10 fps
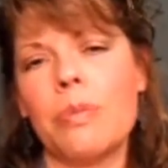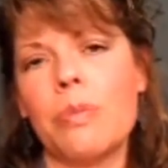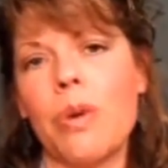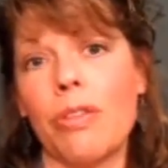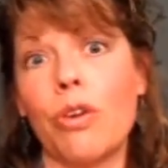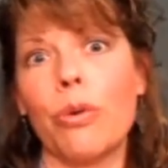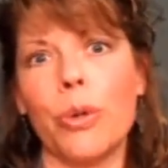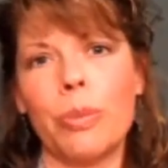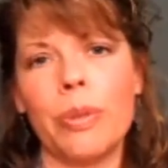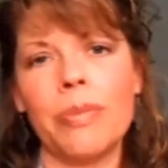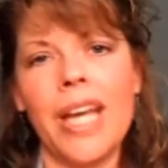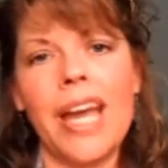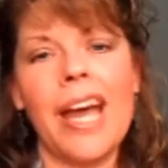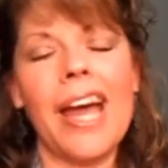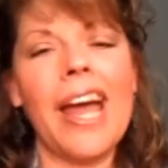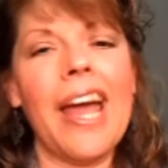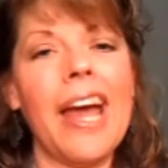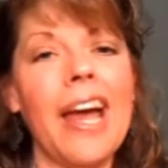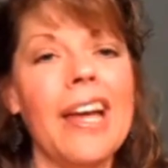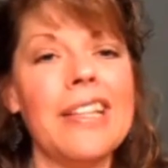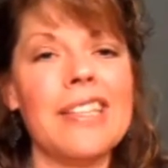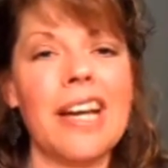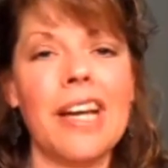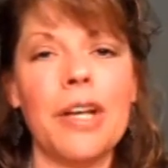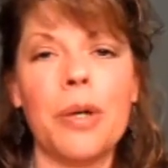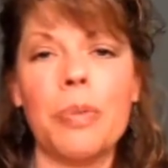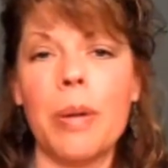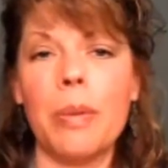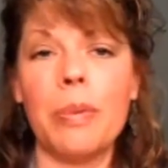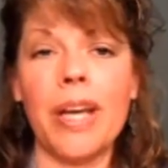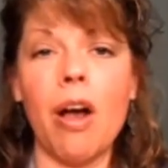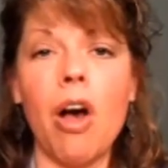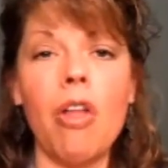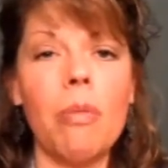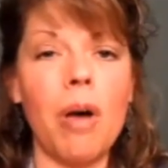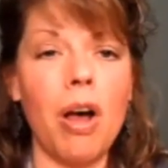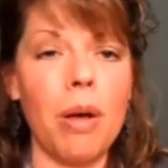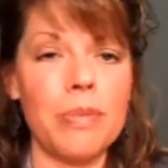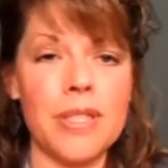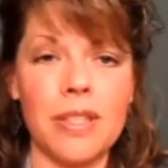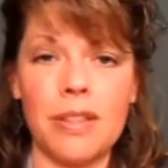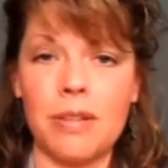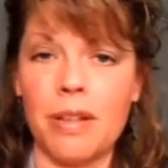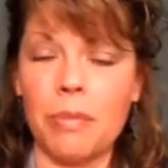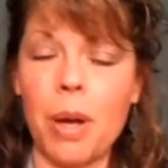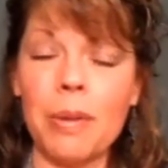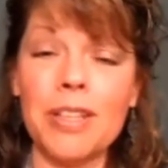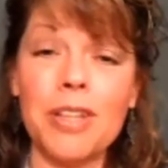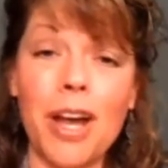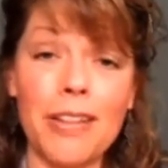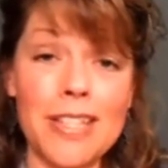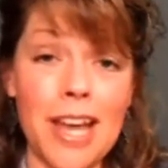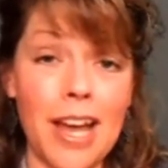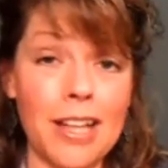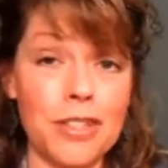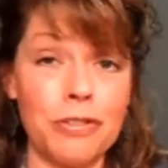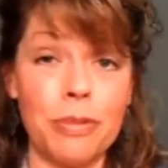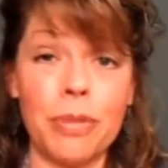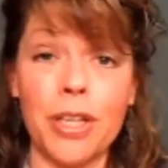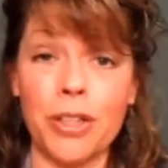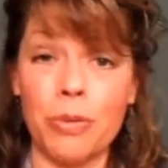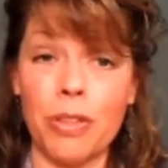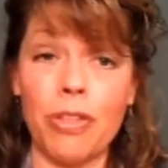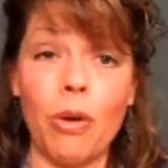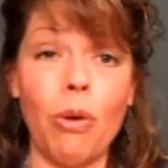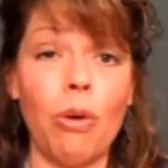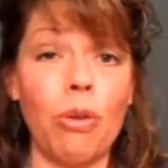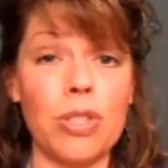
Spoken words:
with croup. And I know probably all the moms and probably a lot of the dads are familiar with the whole